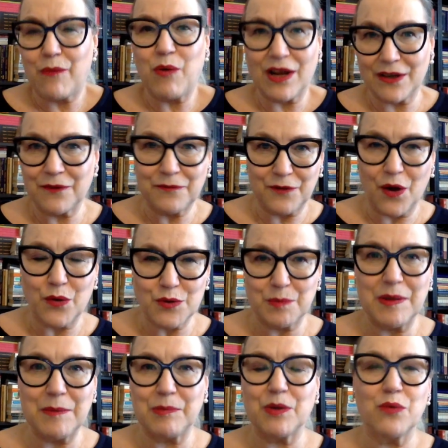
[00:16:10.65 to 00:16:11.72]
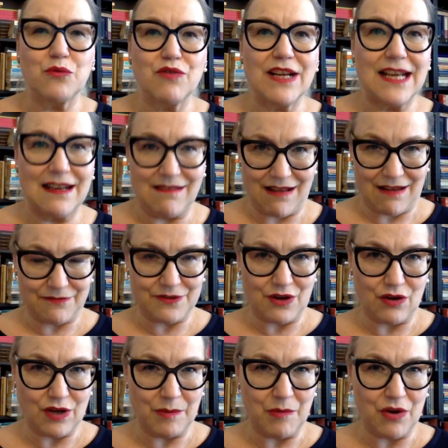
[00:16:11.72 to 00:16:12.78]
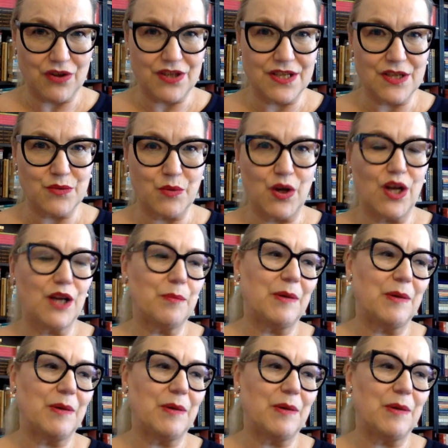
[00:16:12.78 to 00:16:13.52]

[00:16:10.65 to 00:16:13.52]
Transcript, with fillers: one of those people who really love Toni Morrison's work,